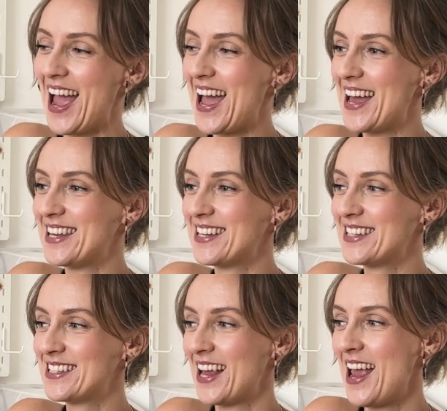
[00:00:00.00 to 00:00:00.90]

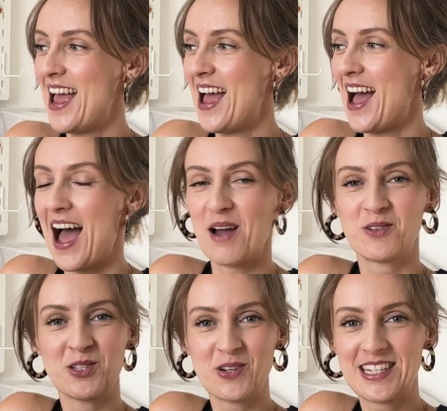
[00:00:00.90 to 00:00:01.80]
And I
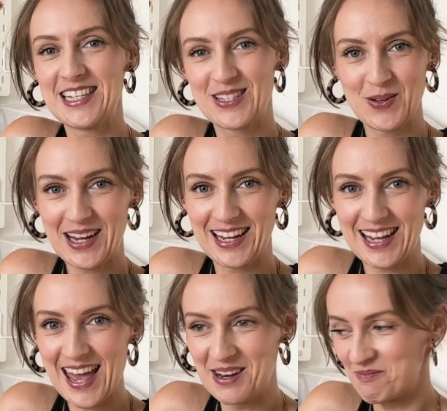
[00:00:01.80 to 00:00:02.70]
will do it this week
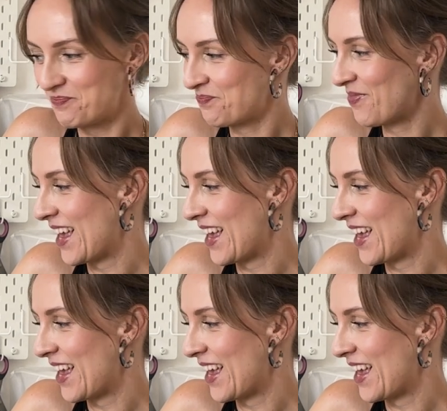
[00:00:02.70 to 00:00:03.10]
again.